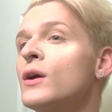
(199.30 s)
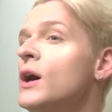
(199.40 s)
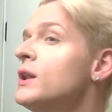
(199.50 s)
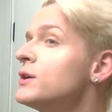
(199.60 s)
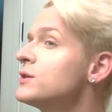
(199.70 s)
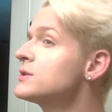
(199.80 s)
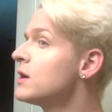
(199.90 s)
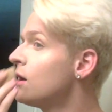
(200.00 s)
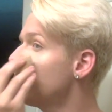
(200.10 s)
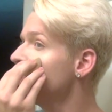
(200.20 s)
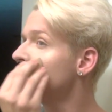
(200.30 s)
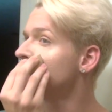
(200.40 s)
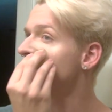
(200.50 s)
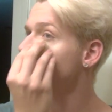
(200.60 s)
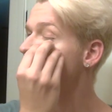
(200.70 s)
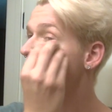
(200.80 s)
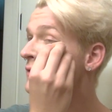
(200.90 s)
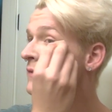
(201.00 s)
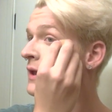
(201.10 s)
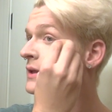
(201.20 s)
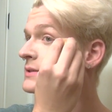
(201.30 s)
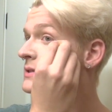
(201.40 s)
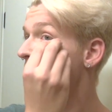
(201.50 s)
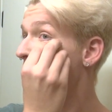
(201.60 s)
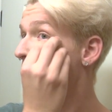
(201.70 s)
colors all over your face.